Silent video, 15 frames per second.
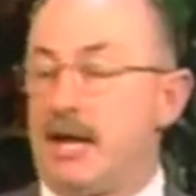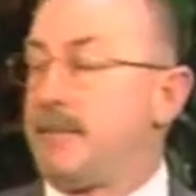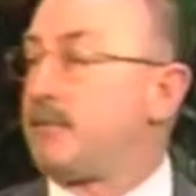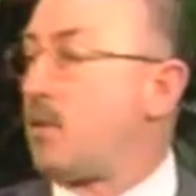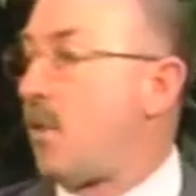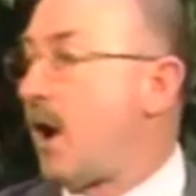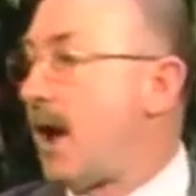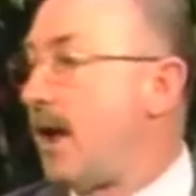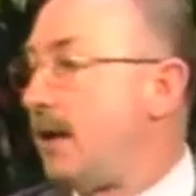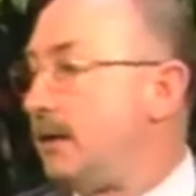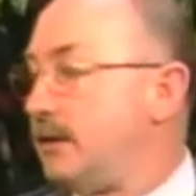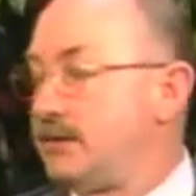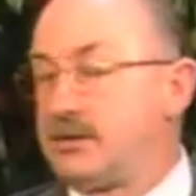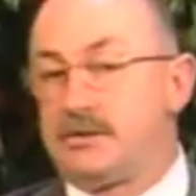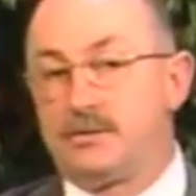just kept
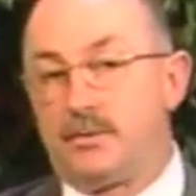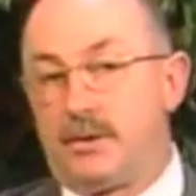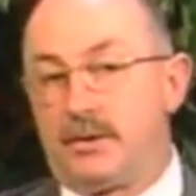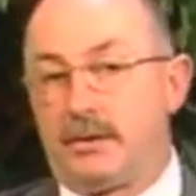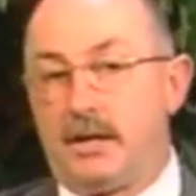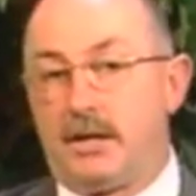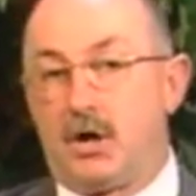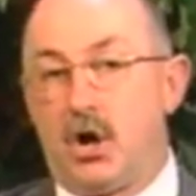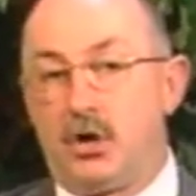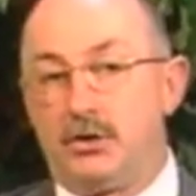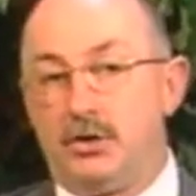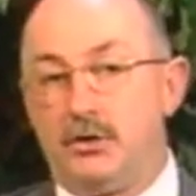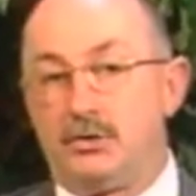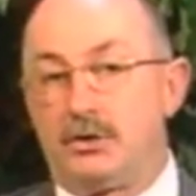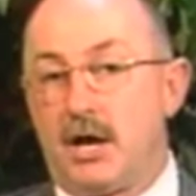quiet. This is what they
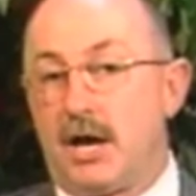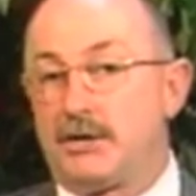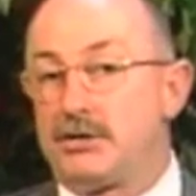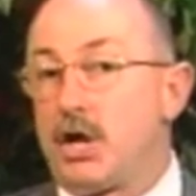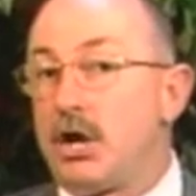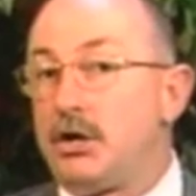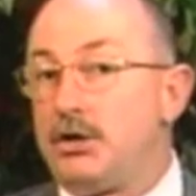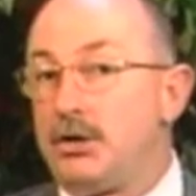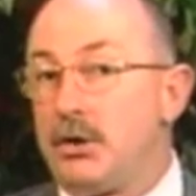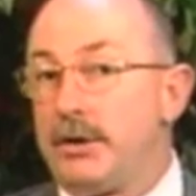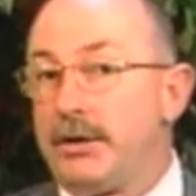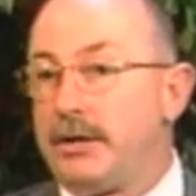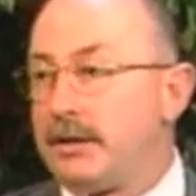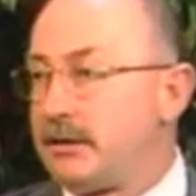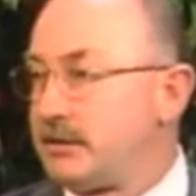call Utah's
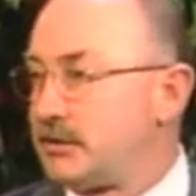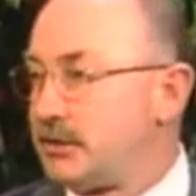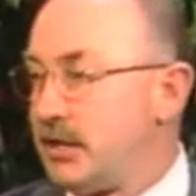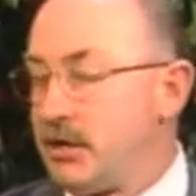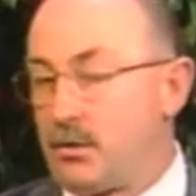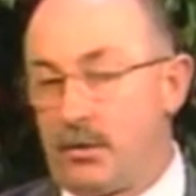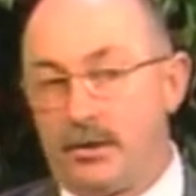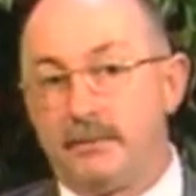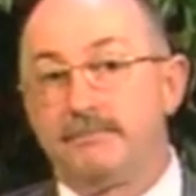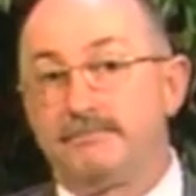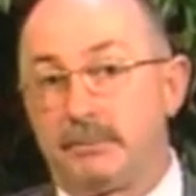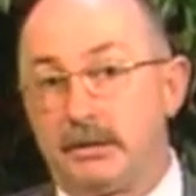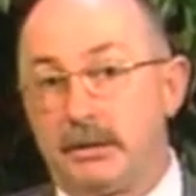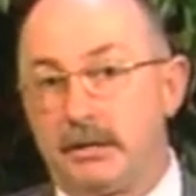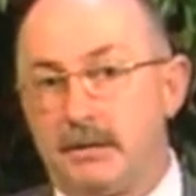dirty little
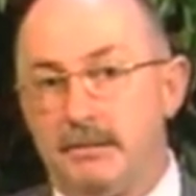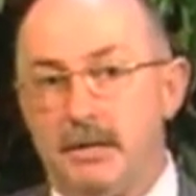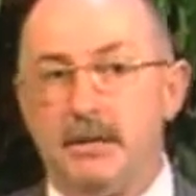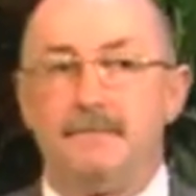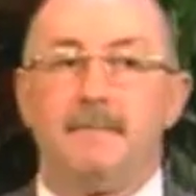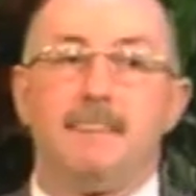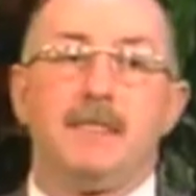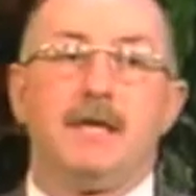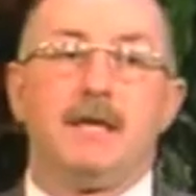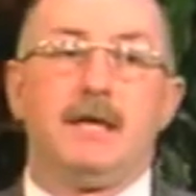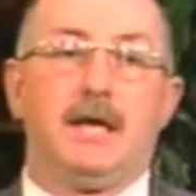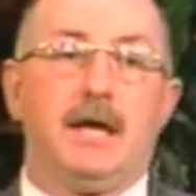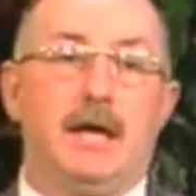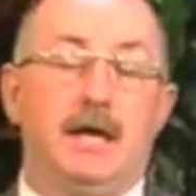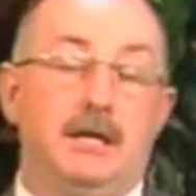secret, polygamy.
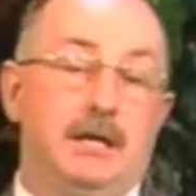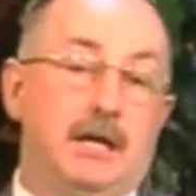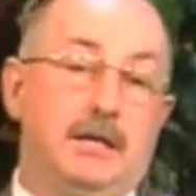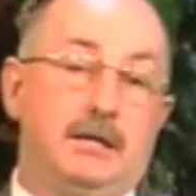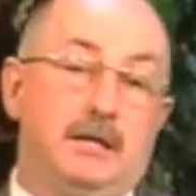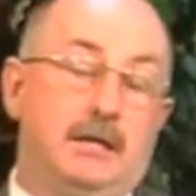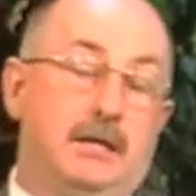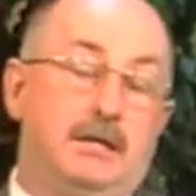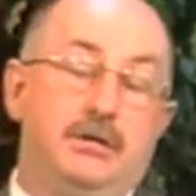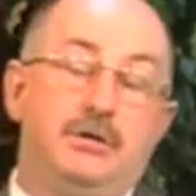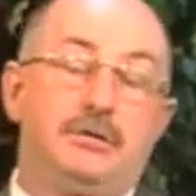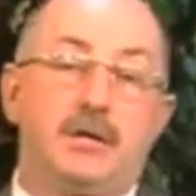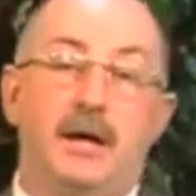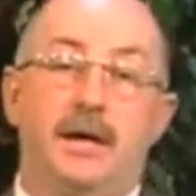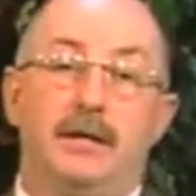And
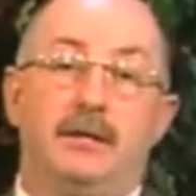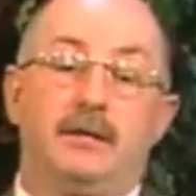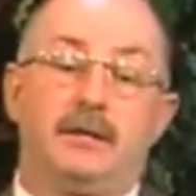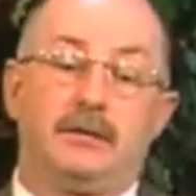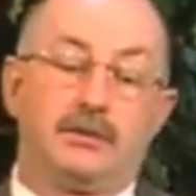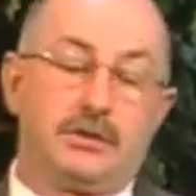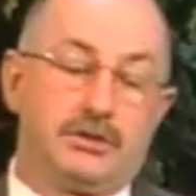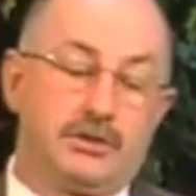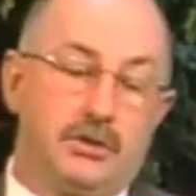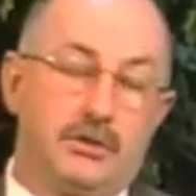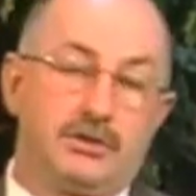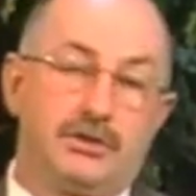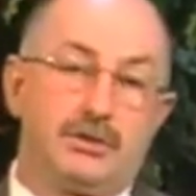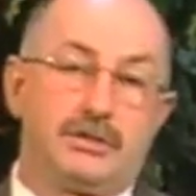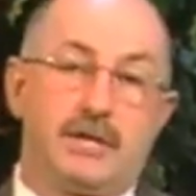in Utah, the
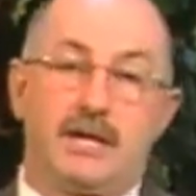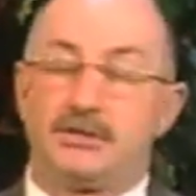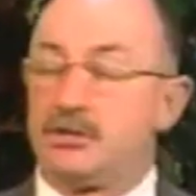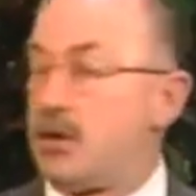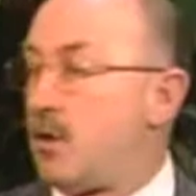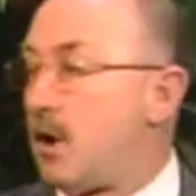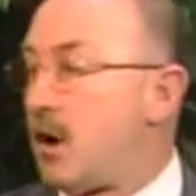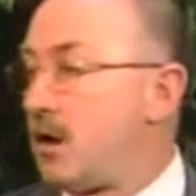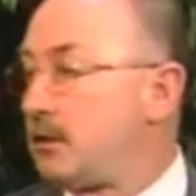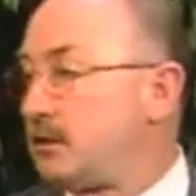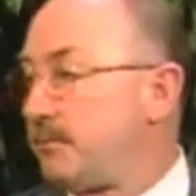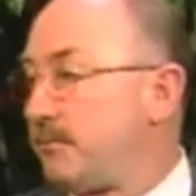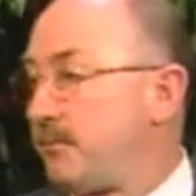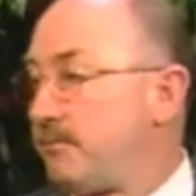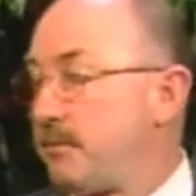church just has no
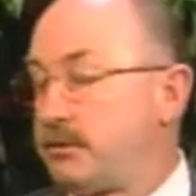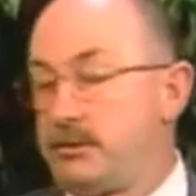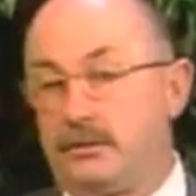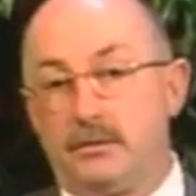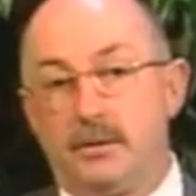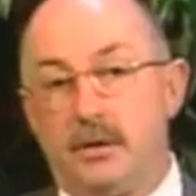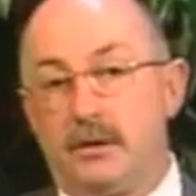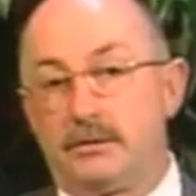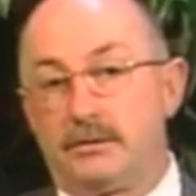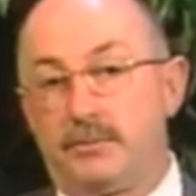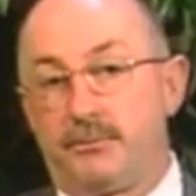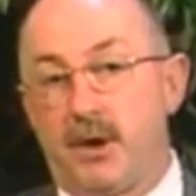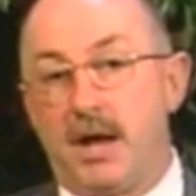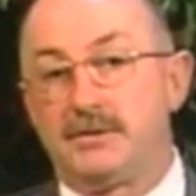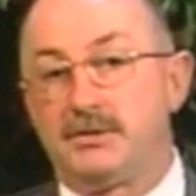heart
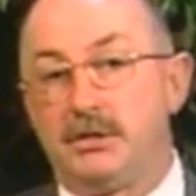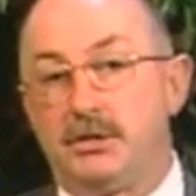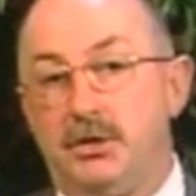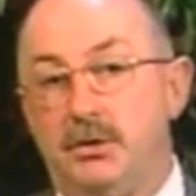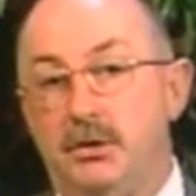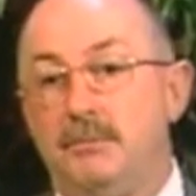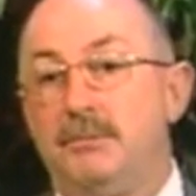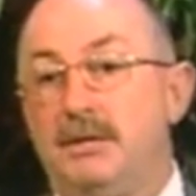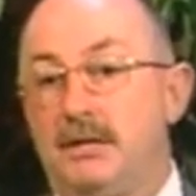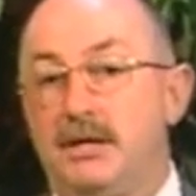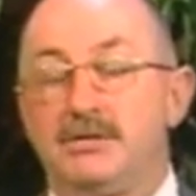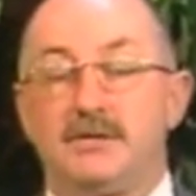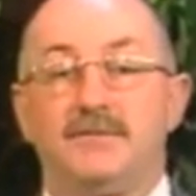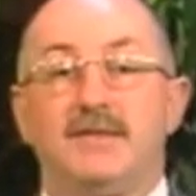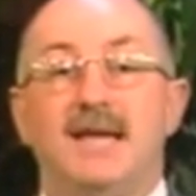to prosecute it,
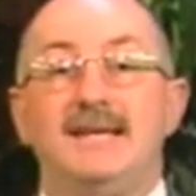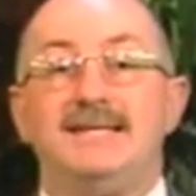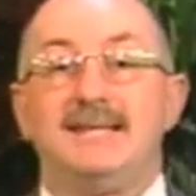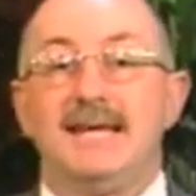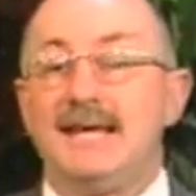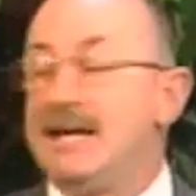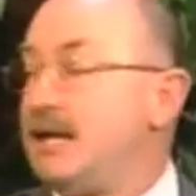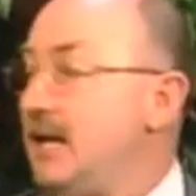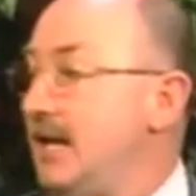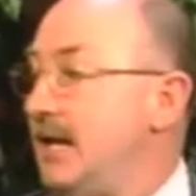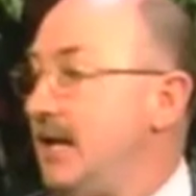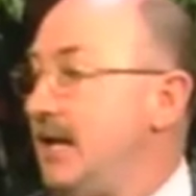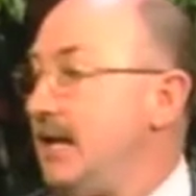because if they did,